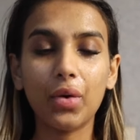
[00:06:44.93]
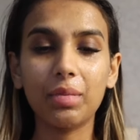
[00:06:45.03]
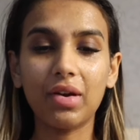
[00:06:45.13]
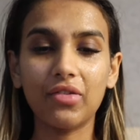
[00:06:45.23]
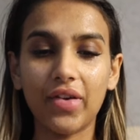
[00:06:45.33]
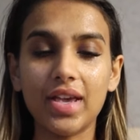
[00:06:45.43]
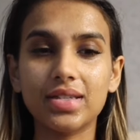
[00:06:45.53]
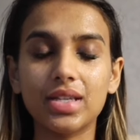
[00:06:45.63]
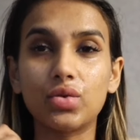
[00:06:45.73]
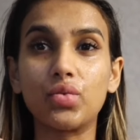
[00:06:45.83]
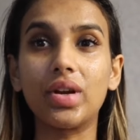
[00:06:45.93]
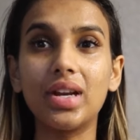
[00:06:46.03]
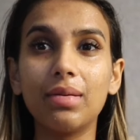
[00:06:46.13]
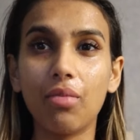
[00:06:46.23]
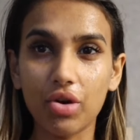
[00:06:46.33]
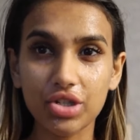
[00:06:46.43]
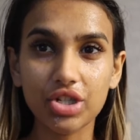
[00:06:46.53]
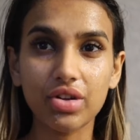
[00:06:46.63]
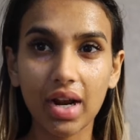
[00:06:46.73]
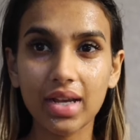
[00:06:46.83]
when my face is really
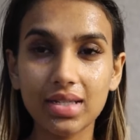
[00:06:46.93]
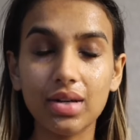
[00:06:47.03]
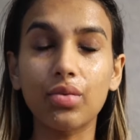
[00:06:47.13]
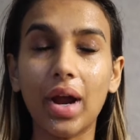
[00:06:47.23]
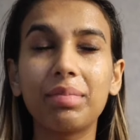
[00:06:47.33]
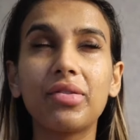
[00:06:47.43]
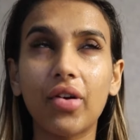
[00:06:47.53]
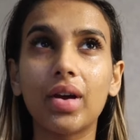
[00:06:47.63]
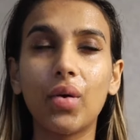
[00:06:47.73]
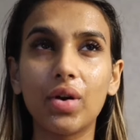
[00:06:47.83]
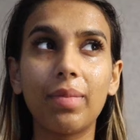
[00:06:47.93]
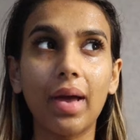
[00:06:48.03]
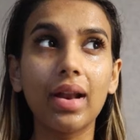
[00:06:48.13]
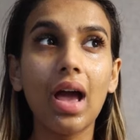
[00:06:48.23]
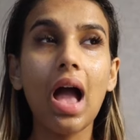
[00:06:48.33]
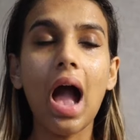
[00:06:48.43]
moisturized right before I go to bed.